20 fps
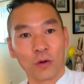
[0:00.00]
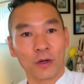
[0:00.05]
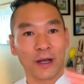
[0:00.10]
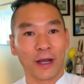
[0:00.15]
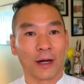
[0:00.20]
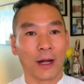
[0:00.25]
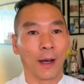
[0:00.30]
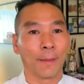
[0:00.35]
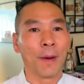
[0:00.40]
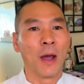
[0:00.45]
get
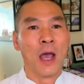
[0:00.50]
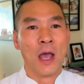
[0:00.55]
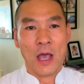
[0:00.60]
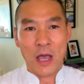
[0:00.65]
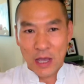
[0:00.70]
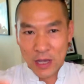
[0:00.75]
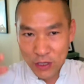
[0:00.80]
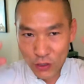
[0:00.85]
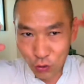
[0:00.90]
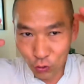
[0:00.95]
up.
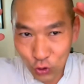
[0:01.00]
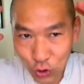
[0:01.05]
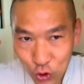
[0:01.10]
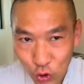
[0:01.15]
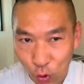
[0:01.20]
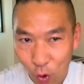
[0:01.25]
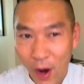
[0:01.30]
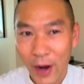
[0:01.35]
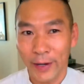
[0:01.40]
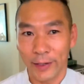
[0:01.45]
You
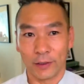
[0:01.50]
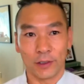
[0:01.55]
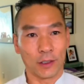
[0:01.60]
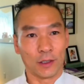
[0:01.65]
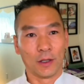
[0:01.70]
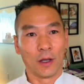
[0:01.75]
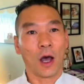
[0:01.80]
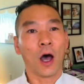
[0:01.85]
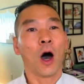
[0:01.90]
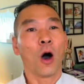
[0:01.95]
try it,
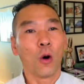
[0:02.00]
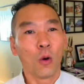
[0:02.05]
how